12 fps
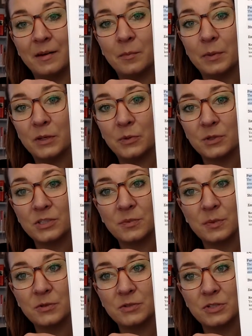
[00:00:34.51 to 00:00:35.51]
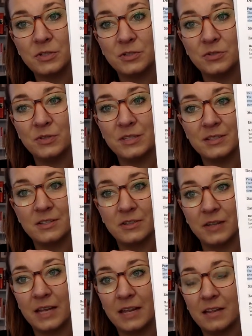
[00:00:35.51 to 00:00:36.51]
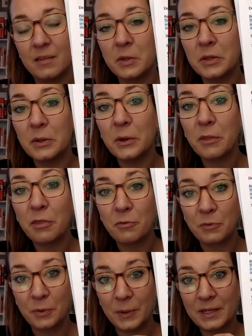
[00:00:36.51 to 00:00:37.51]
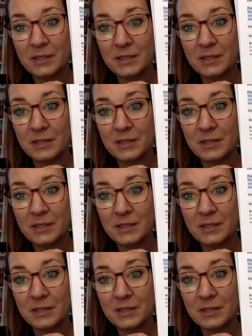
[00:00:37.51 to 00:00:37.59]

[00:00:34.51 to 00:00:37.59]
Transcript: But you weren't supposed to do necessarily anything but look through it.